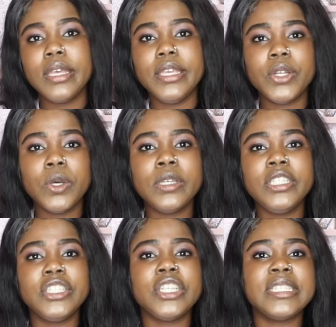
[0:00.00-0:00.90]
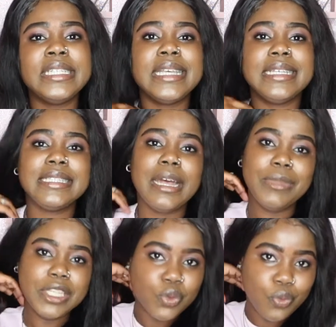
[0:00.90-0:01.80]
you know, you just need to
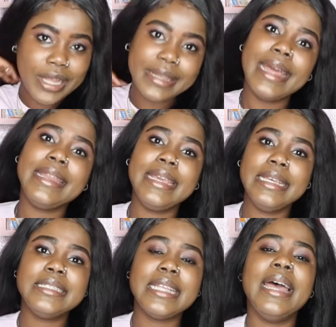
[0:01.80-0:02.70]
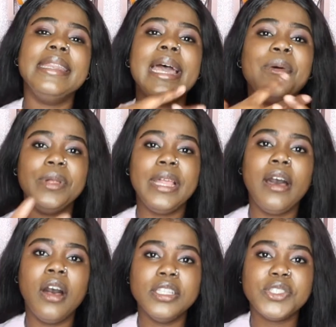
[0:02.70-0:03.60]
establish what that is, and that will
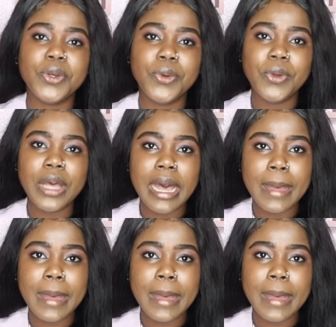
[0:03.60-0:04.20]
also